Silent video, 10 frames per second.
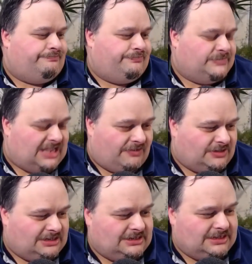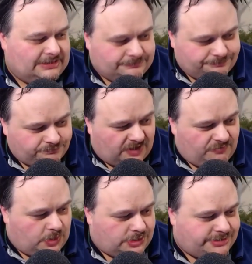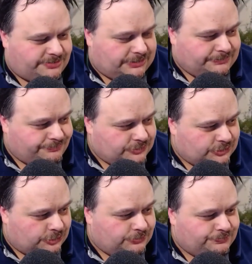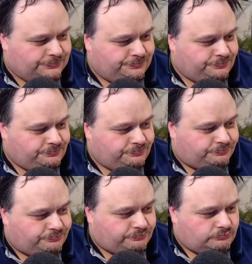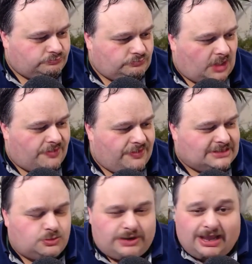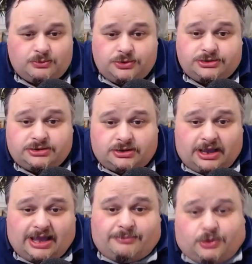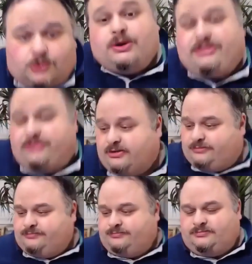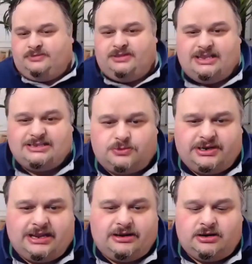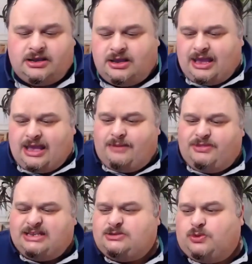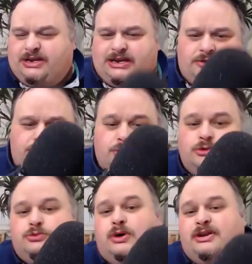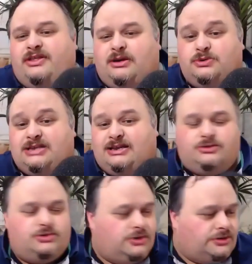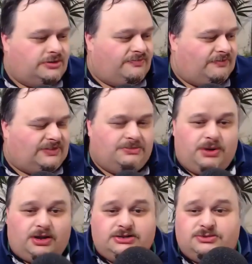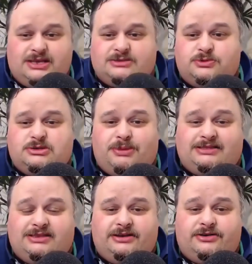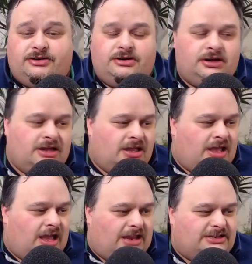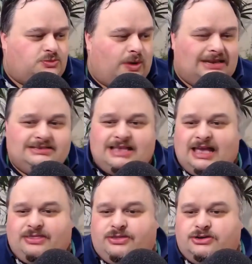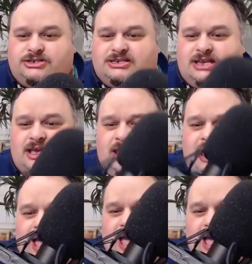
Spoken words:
Definitely, if possible. So that's what I would go with. This one here. This one here, the Rode one, I think was like £250. So this was a bit dear. And as well as that, there's this, I